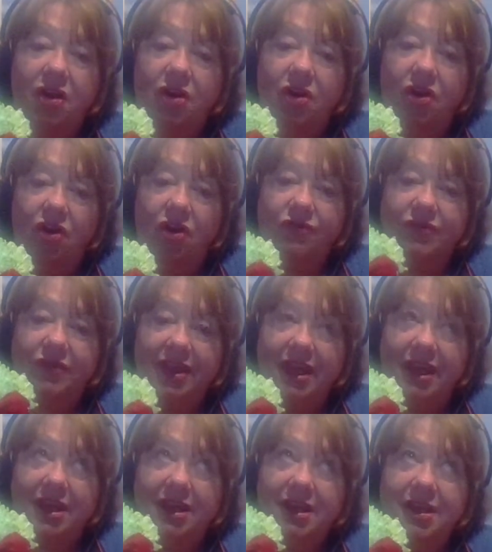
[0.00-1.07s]
on
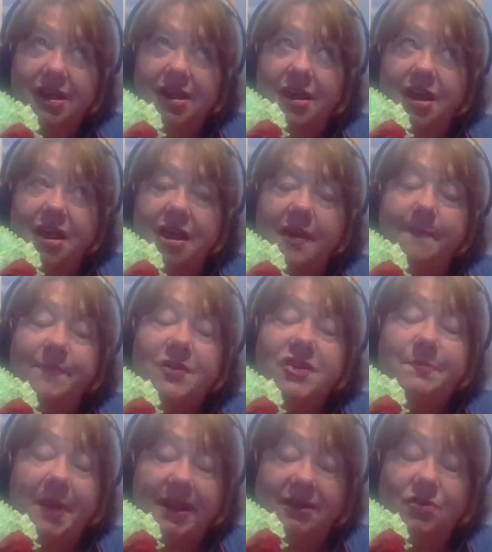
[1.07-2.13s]
the
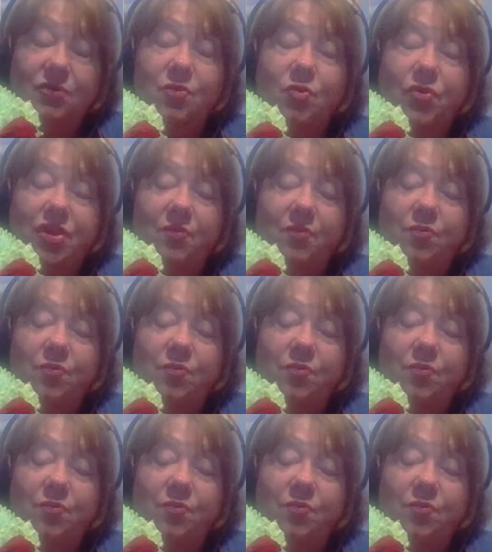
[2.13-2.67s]
the